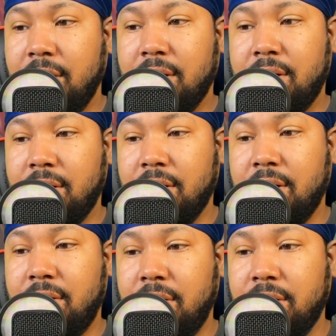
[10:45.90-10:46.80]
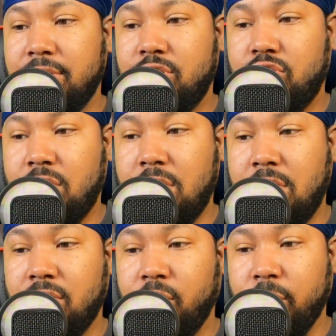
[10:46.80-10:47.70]
Coconut oil
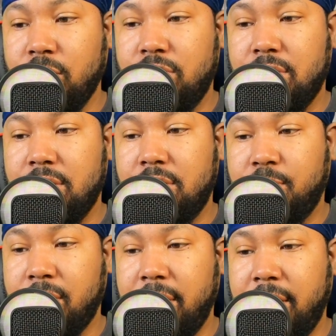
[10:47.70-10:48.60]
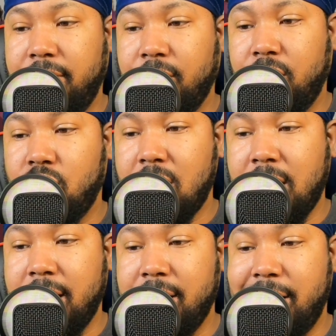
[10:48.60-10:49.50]
strong roots spray for
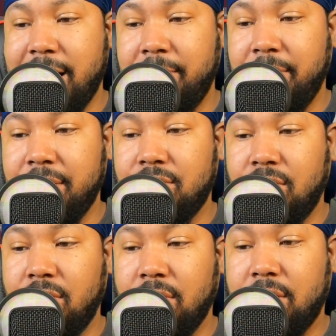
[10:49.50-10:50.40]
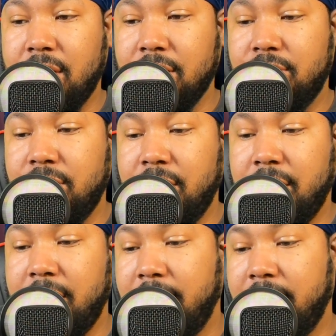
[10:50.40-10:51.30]
dry, damaged, or color treated
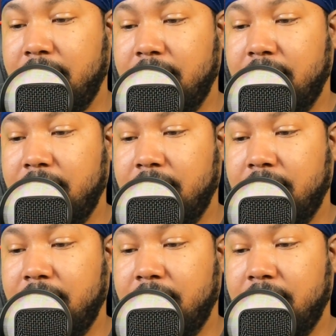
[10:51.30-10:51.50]
hair.